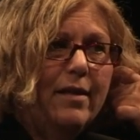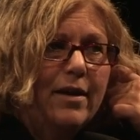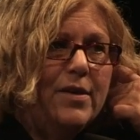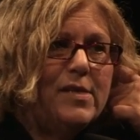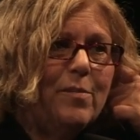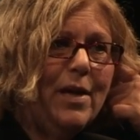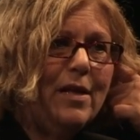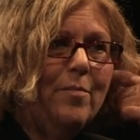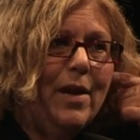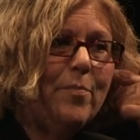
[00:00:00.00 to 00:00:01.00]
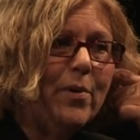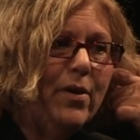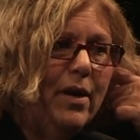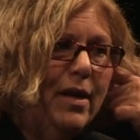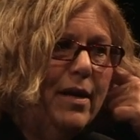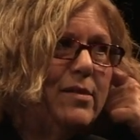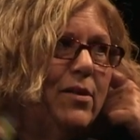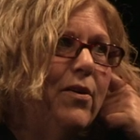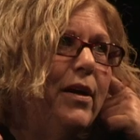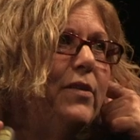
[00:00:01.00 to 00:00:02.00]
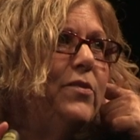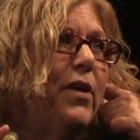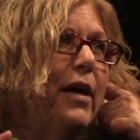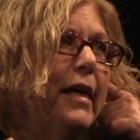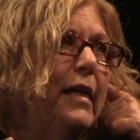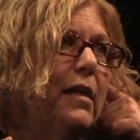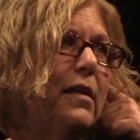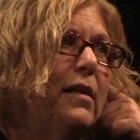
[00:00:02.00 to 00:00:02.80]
not using pen and paper, so go ahead and try it.